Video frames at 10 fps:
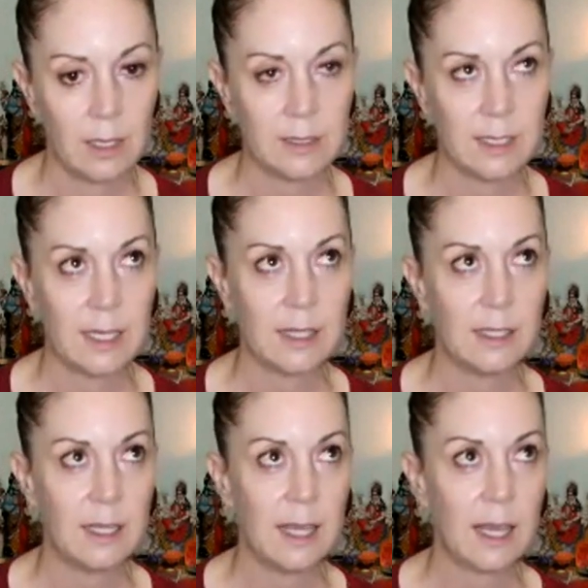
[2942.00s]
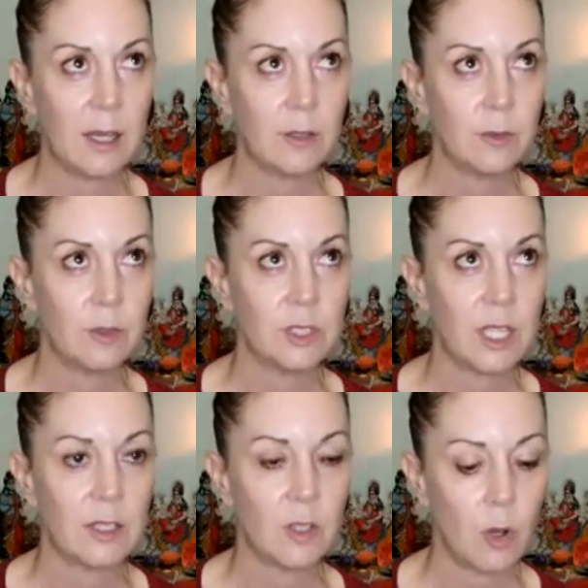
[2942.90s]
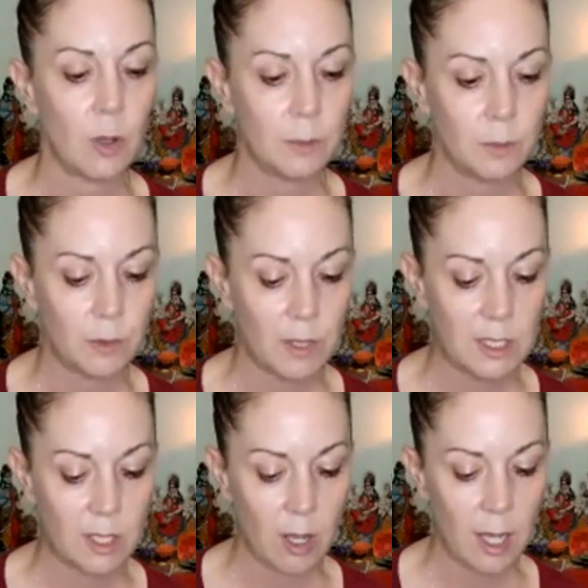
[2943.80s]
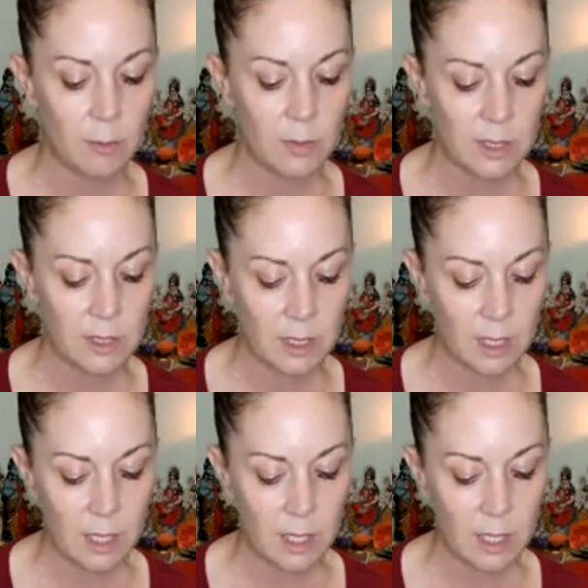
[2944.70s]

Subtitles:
And together now, we'll chant Om 3 times